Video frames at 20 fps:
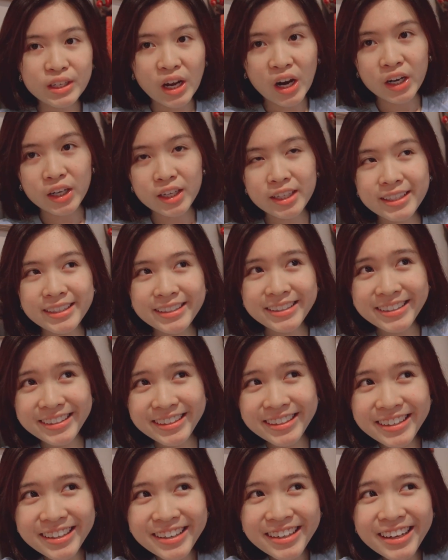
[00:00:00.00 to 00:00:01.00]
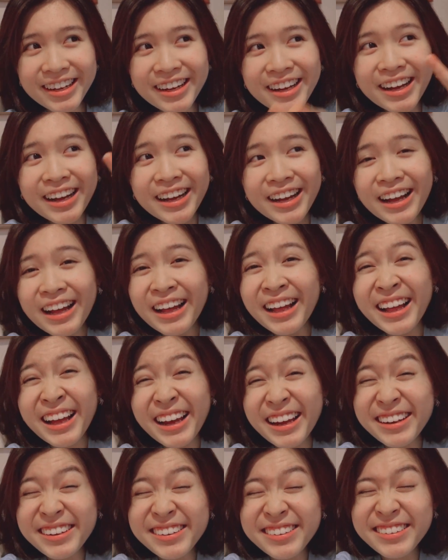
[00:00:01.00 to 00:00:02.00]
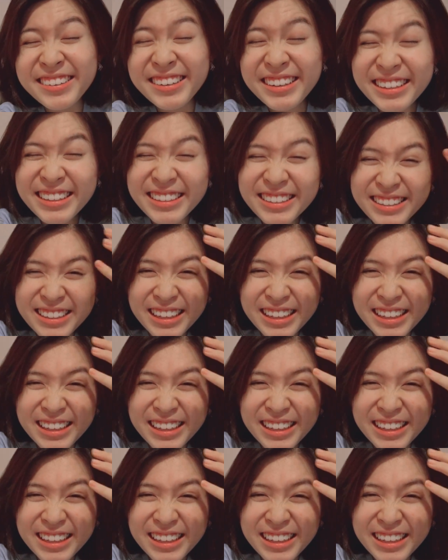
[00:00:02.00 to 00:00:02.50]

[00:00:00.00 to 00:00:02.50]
dark. I know, right?